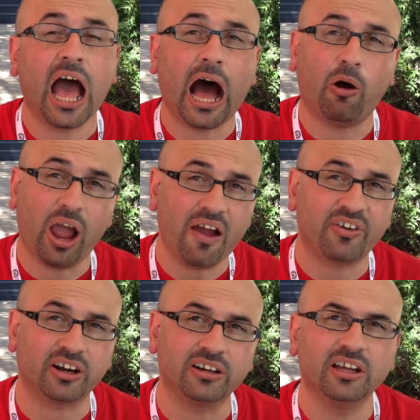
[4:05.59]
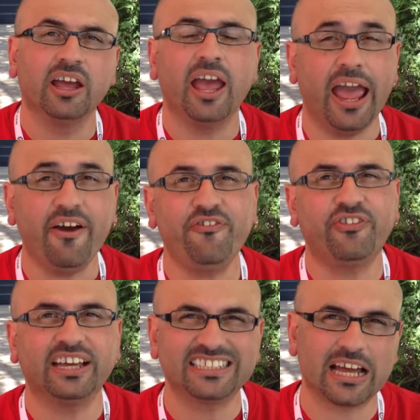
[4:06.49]
However, if
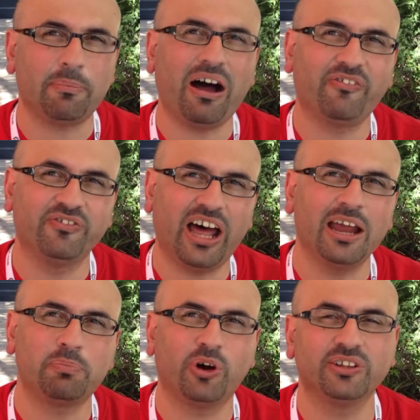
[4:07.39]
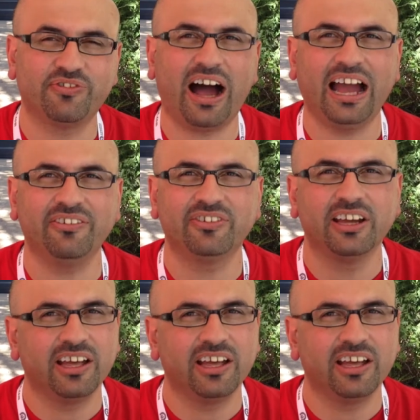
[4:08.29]
it's above 9.5,